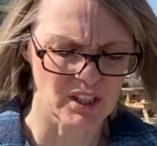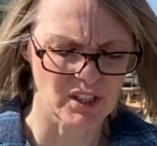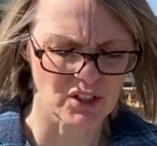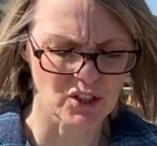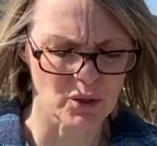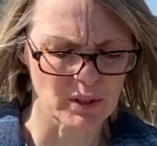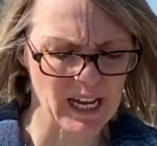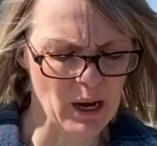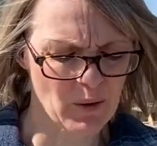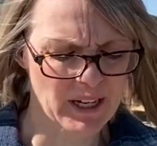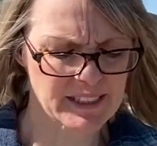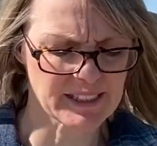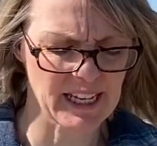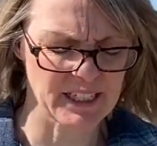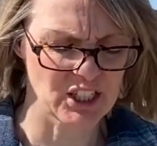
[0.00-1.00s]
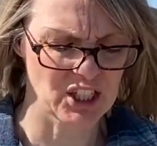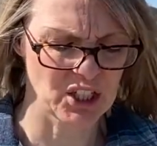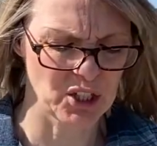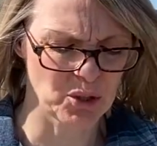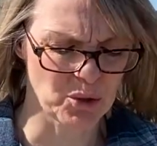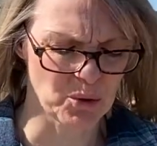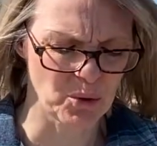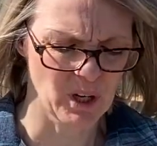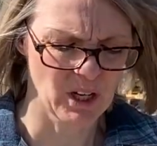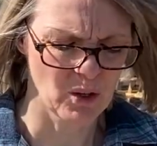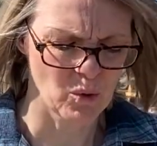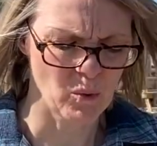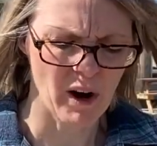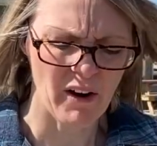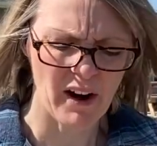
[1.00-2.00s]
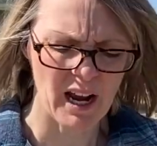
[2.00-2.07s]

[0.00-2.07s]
so now I say to you, where